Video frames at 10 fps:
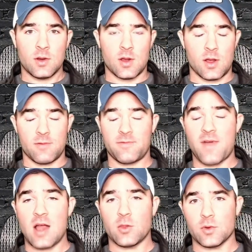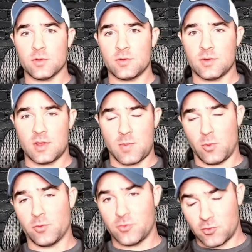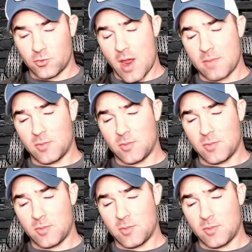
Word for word: uh, followers and the people who subscribe